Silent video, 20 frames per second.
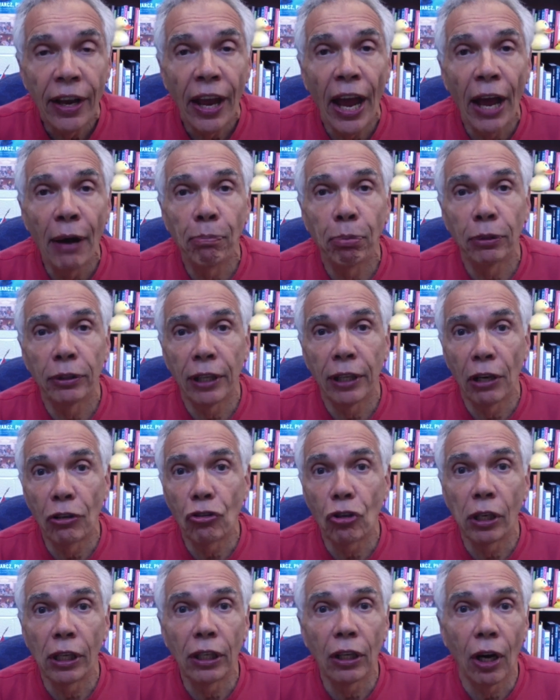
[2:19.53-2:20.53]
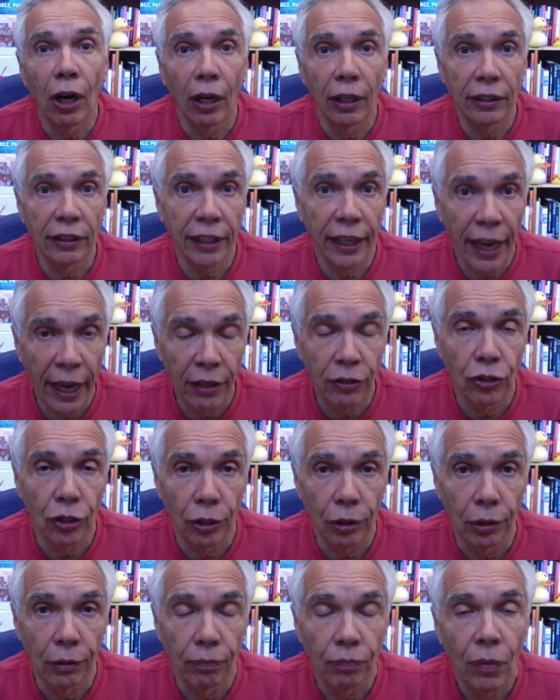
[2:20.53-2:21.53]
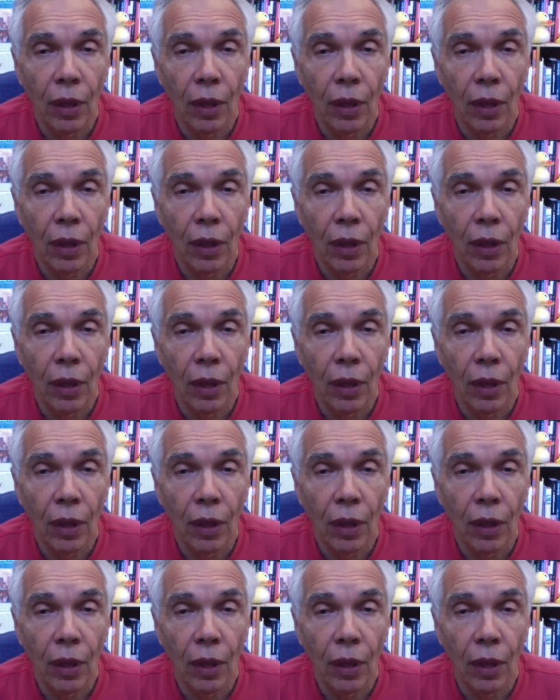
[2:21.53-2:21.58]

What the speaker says: and potentially cause cancer.